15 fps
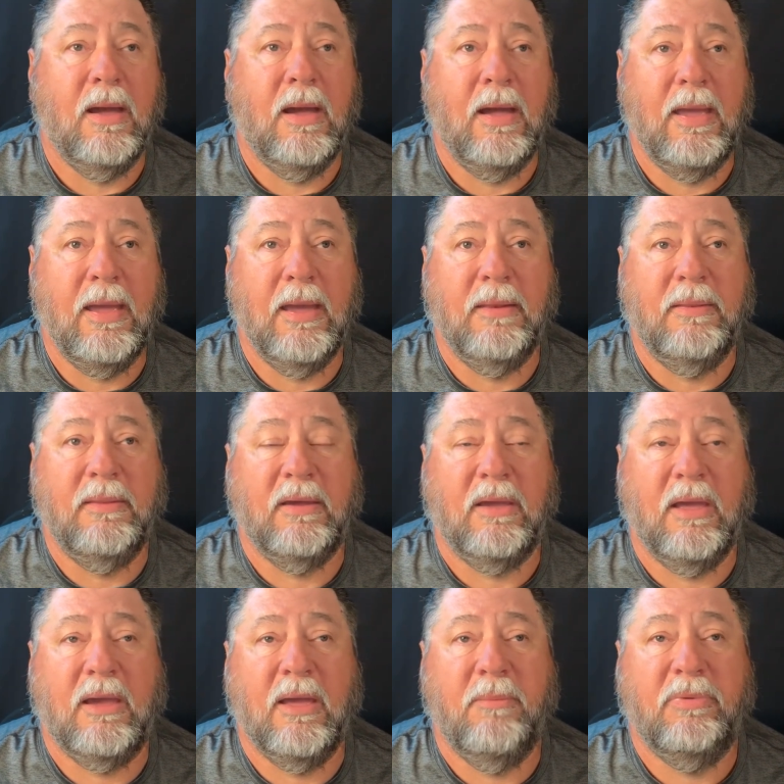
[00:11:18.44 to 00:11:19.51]
And
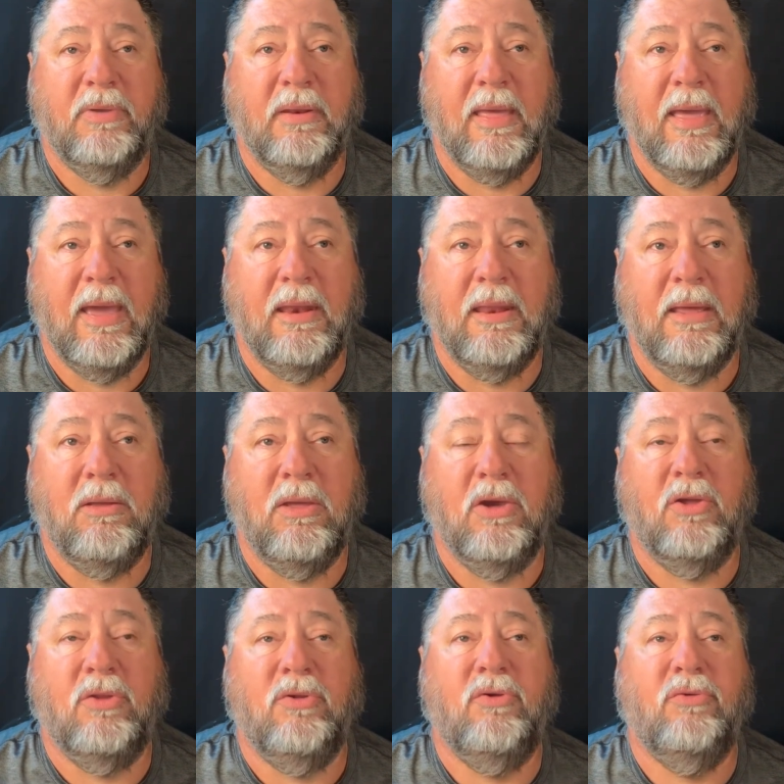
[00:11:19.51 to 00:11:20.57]
it comes in handy. You
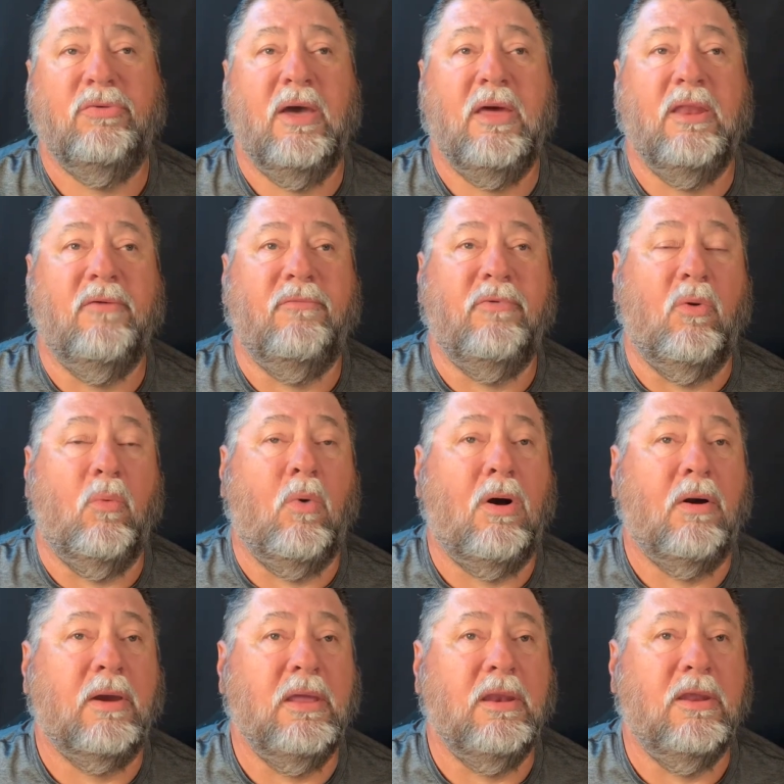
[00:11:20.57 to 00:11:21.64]
can use that if you're
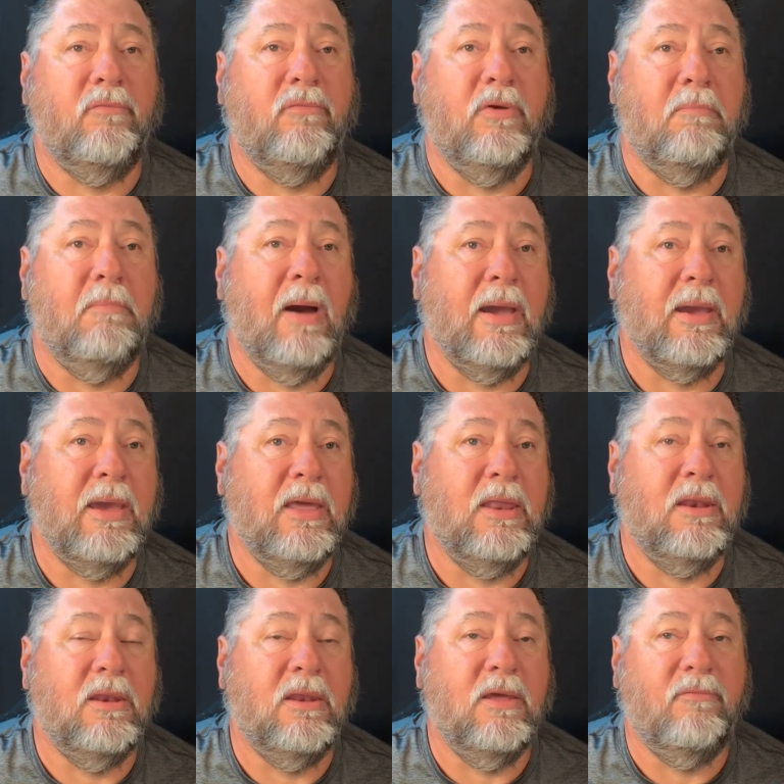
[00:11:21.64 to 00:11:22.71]
walking, if you're
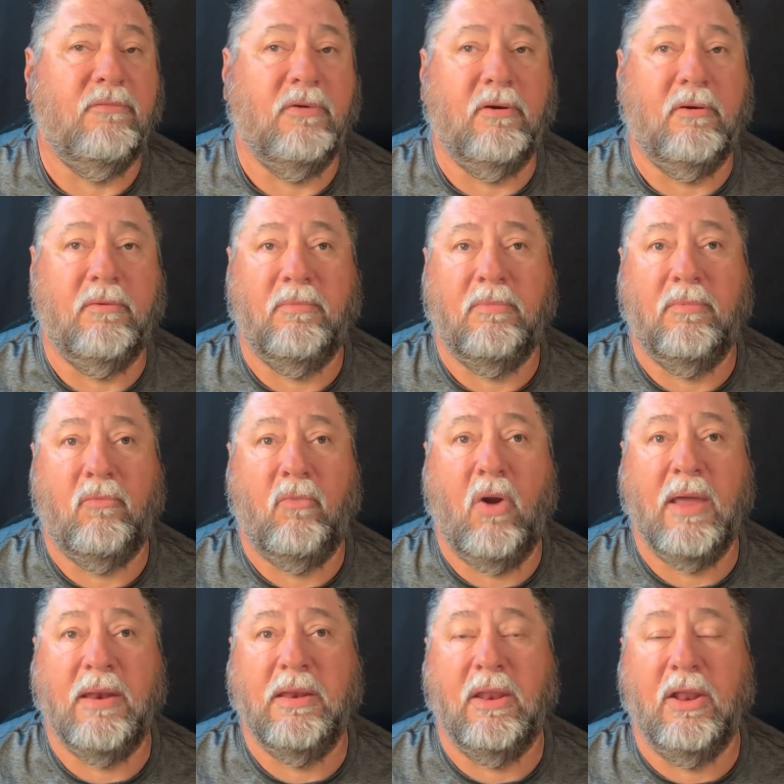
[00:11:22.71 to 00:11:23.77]
biking, if you're
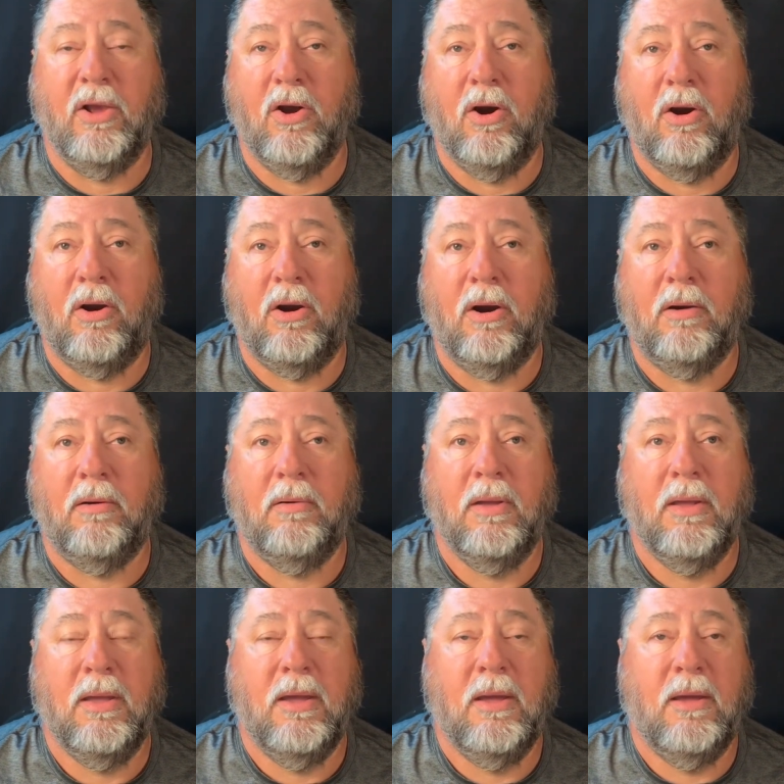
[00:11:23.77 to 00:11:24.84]
riding in a car.
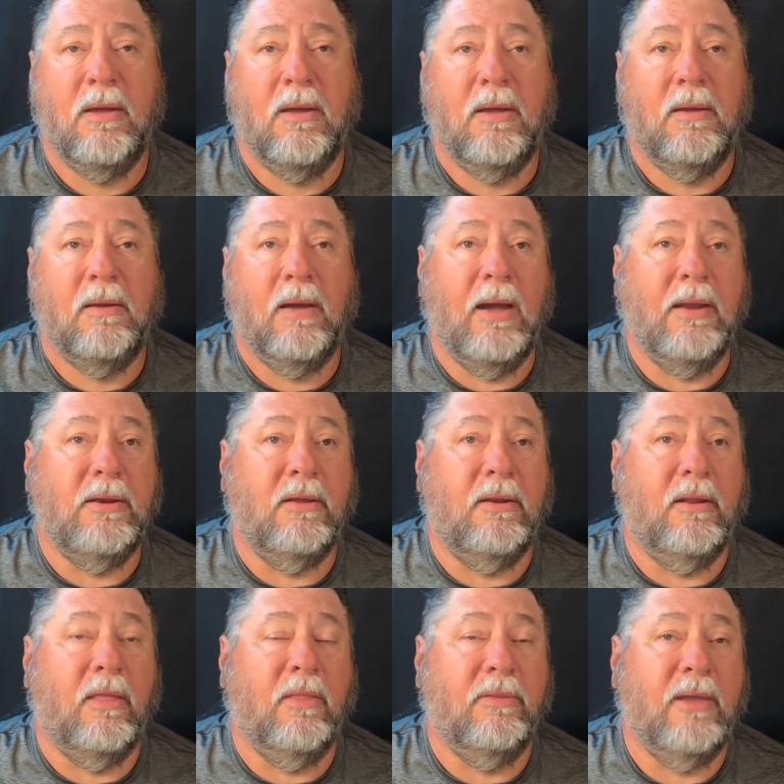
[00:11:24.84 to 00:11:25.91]
I
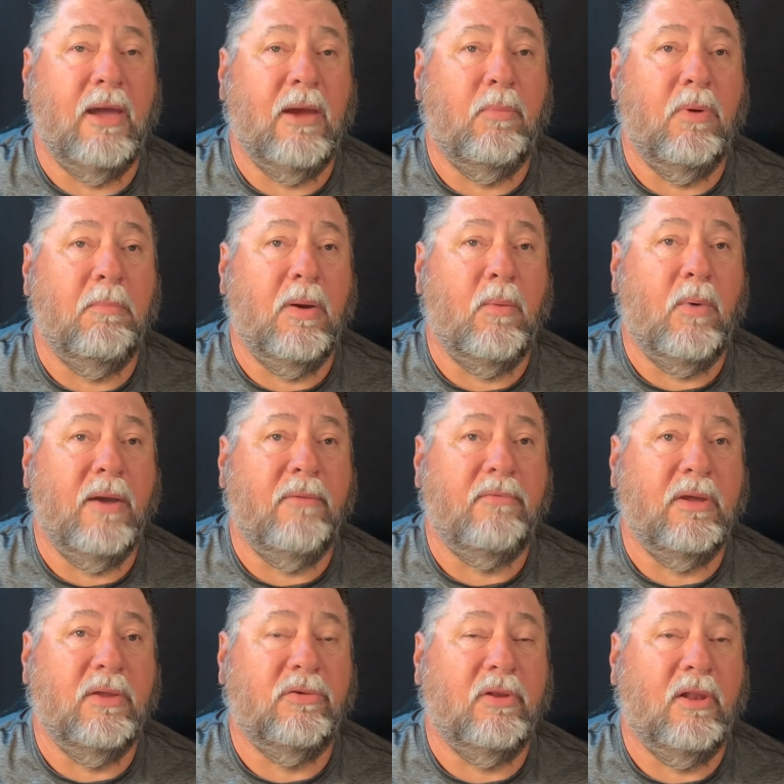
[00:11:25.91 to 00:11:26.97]
did all the time when my wife
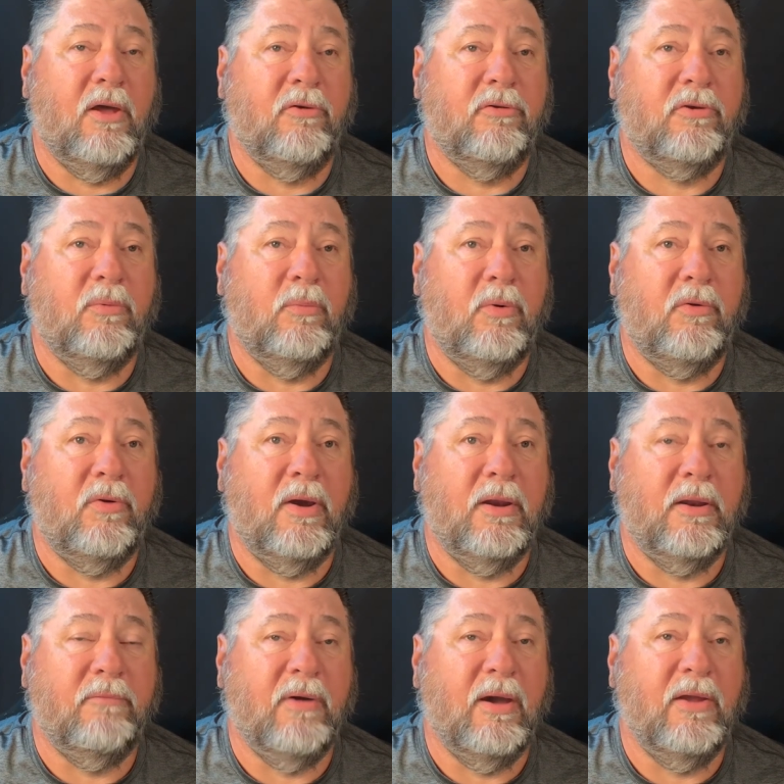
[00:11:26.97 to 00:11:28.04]
gets lost and we're trying
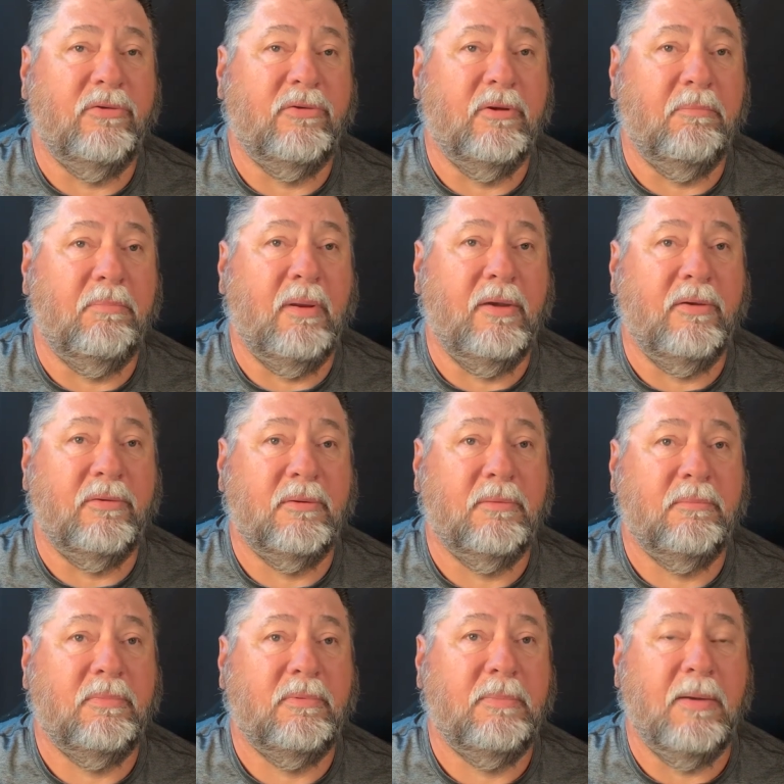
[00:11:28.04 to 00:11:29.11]
to find someplace,
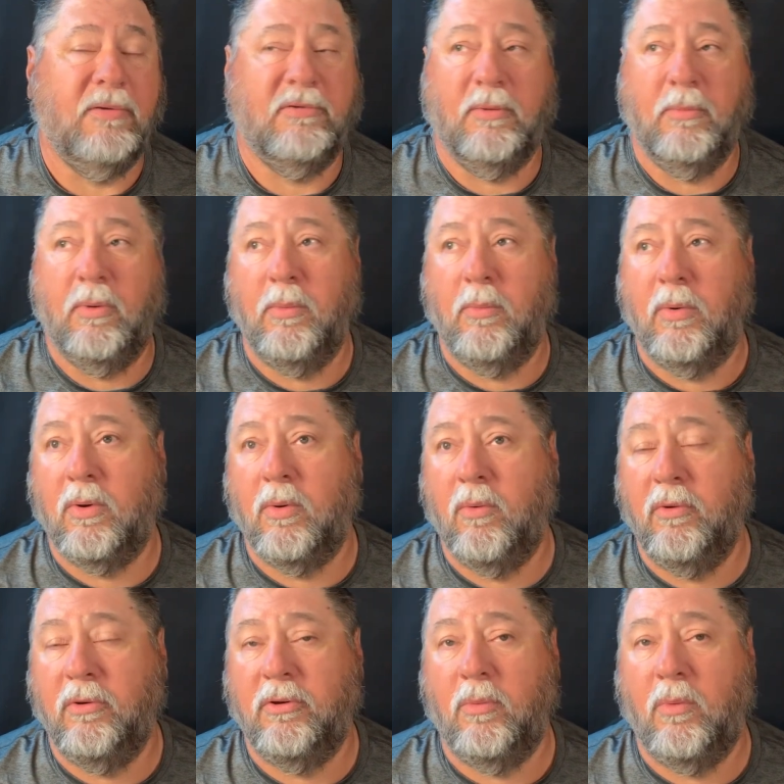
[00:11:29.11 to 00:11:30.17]
especially when we're
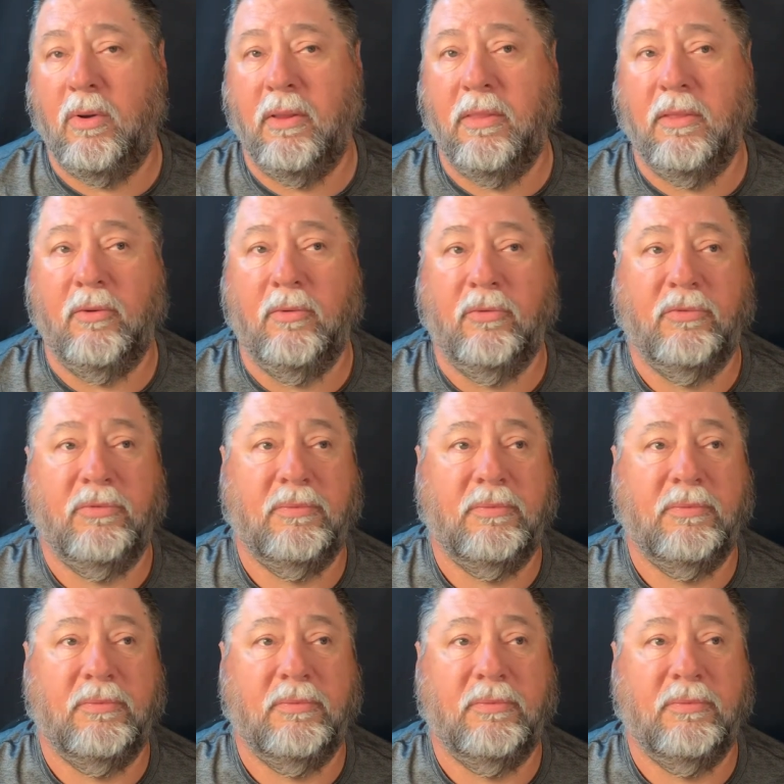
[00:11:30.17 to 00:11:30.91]
going to one of those